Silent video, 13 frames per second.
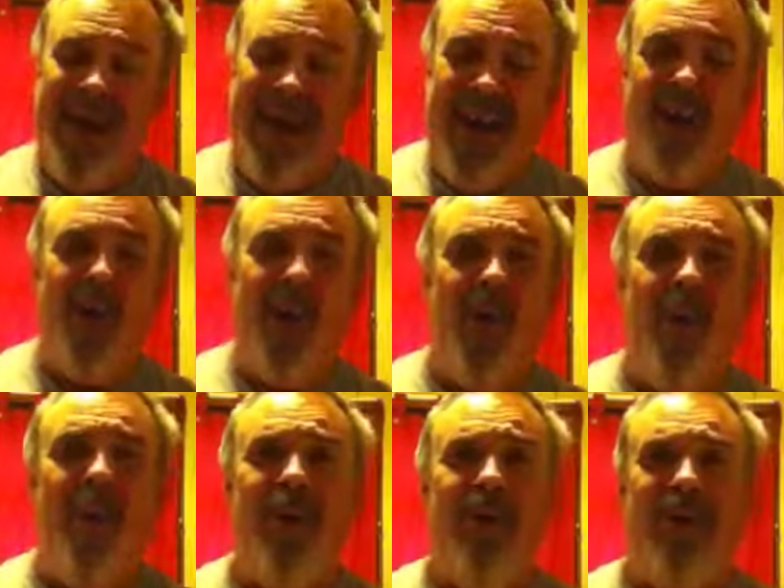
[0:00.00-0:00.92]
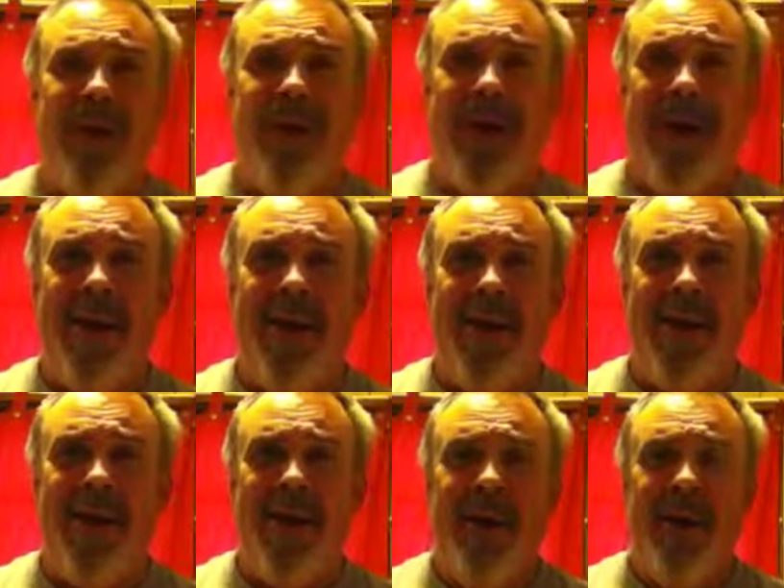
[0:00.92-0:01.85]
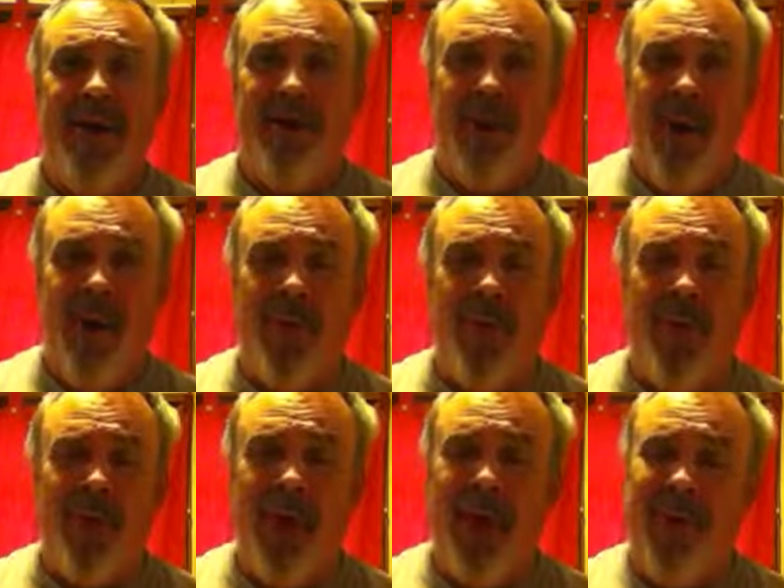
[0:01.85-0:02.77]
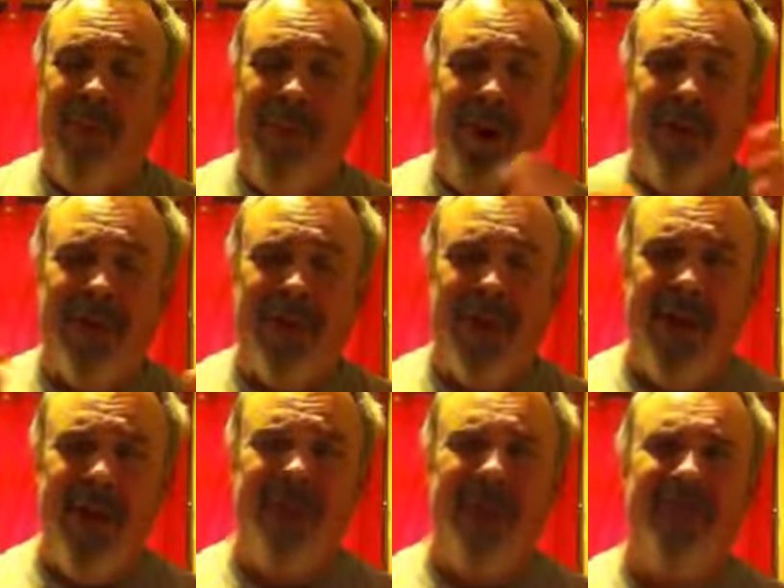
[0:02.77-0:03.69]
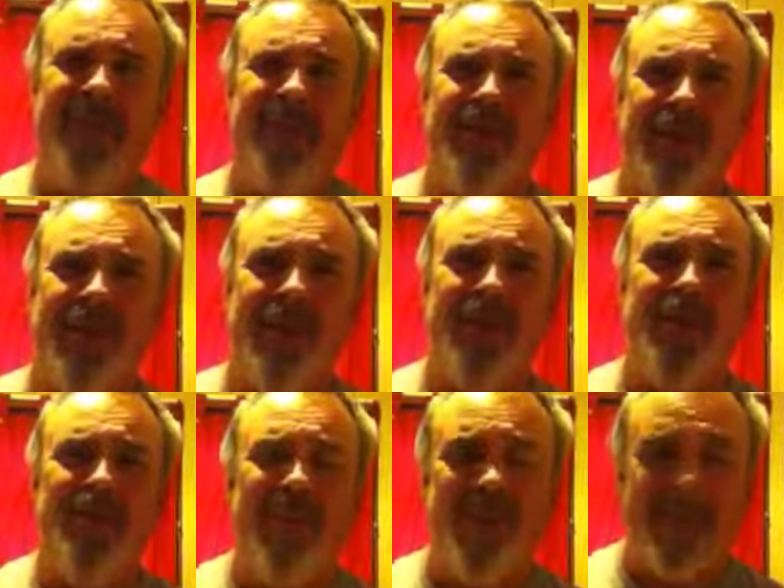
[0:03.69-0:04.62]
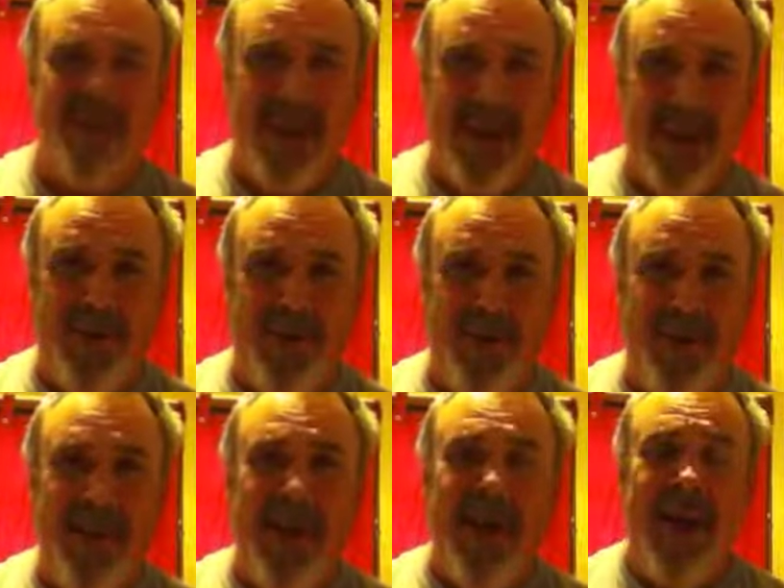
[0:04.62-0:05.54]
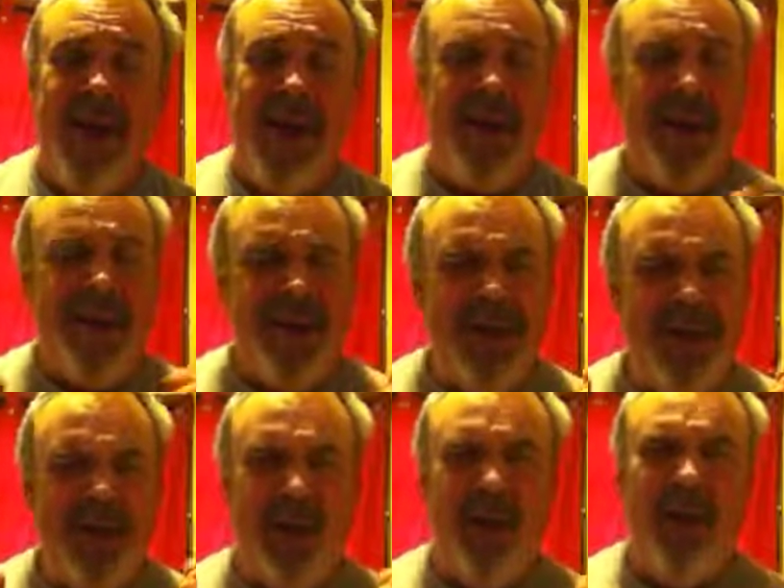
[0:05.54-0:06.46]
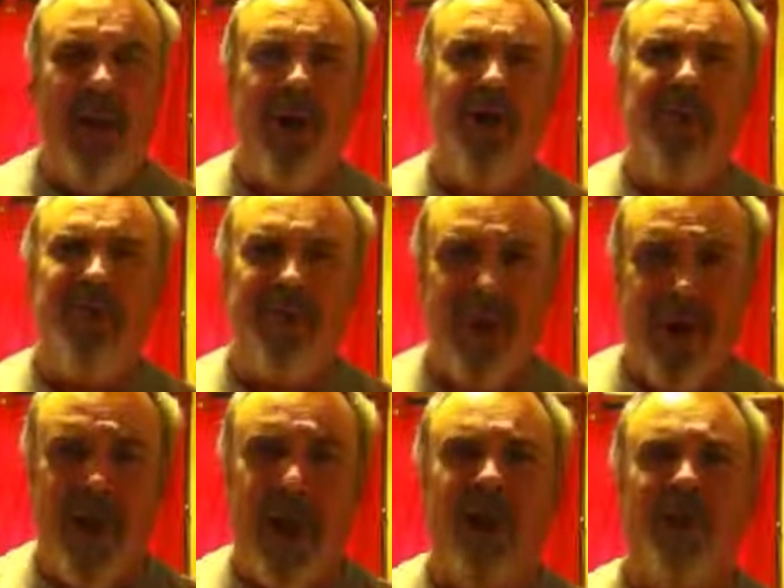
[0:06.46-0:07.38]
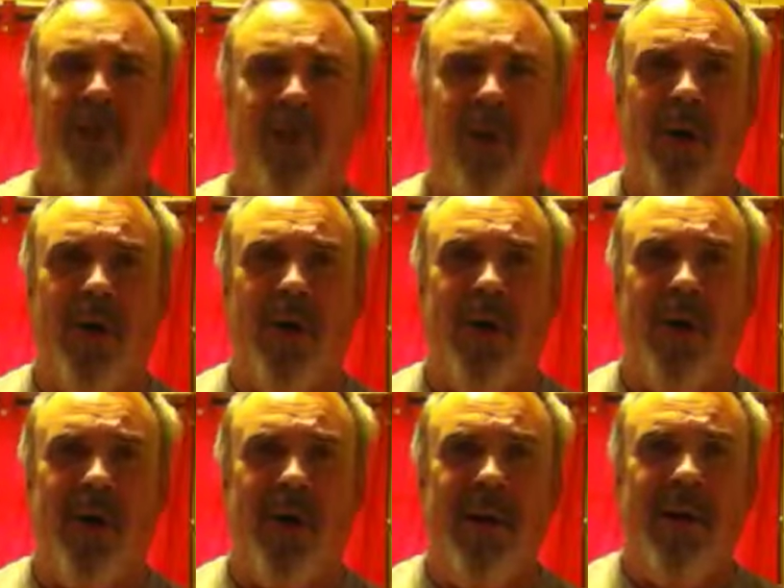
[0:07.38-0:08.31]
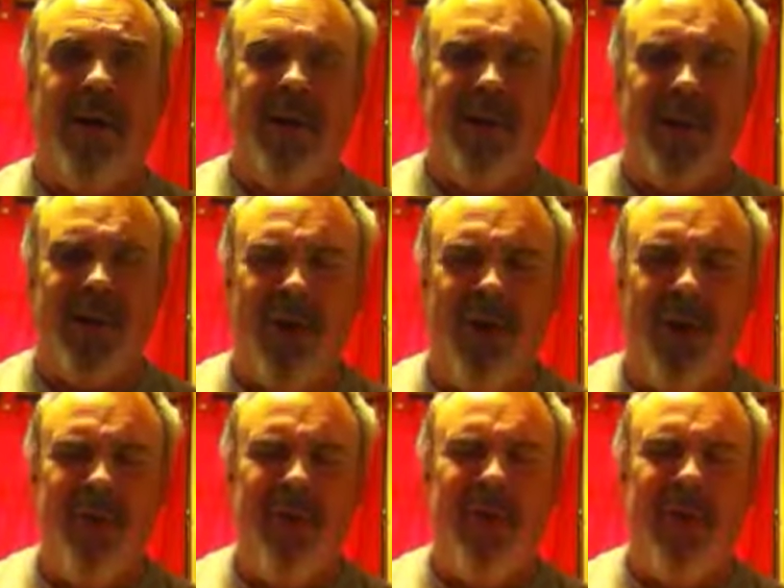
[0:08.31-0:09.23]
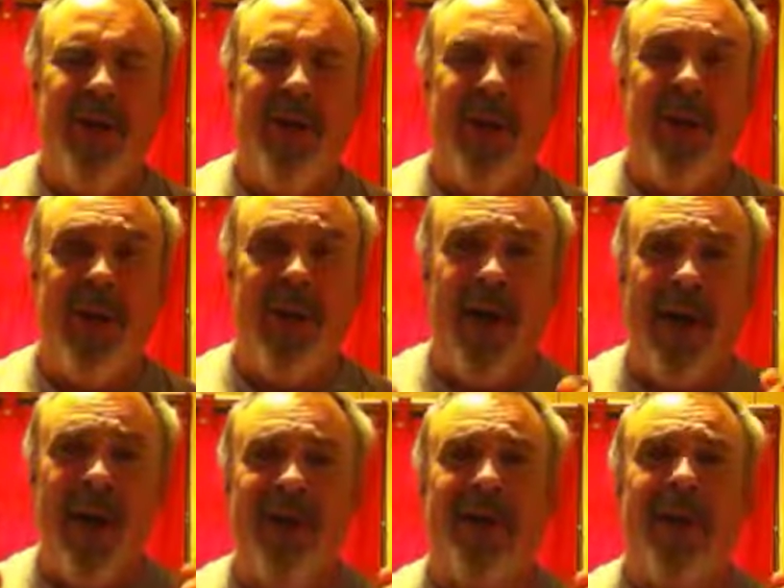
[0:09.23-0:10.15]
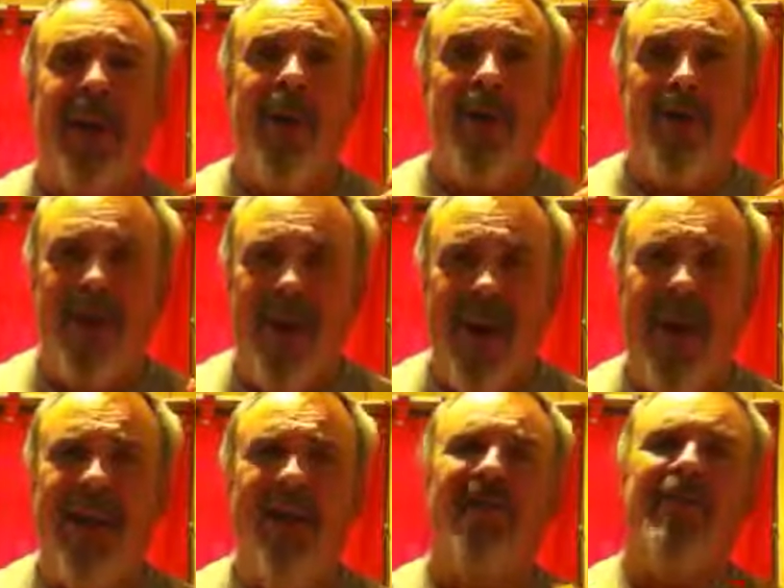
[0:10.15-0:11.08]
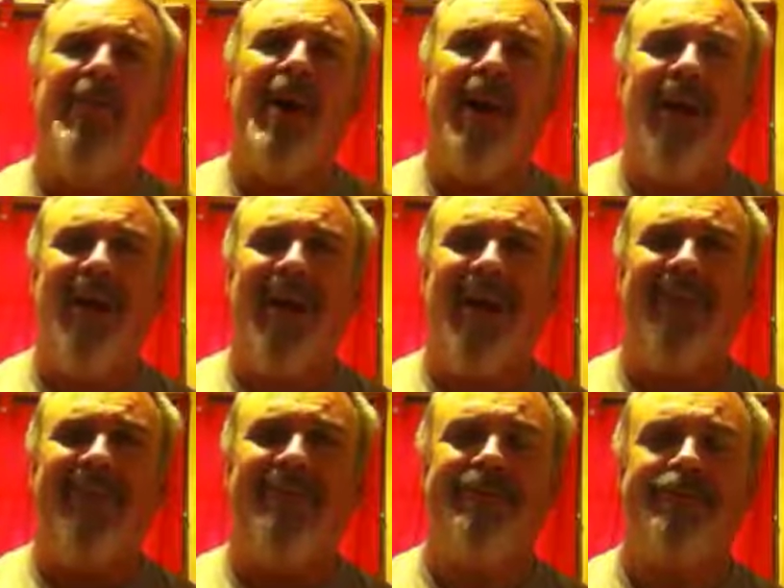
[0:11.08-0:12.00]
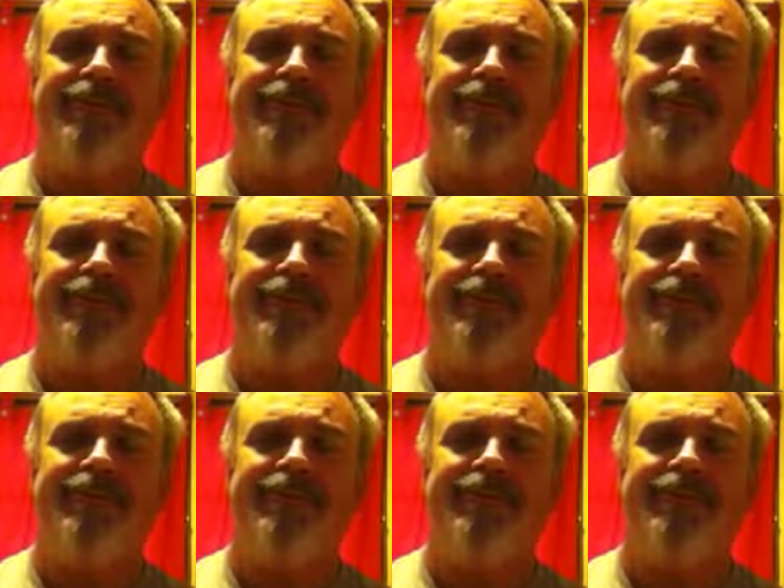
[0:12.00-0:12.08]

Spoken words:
I don't know where you're at in your walk with God. I've been in a season of discouragement myself, and I need this encouragement from God's Word, this encouragement to know that God has plans for my life.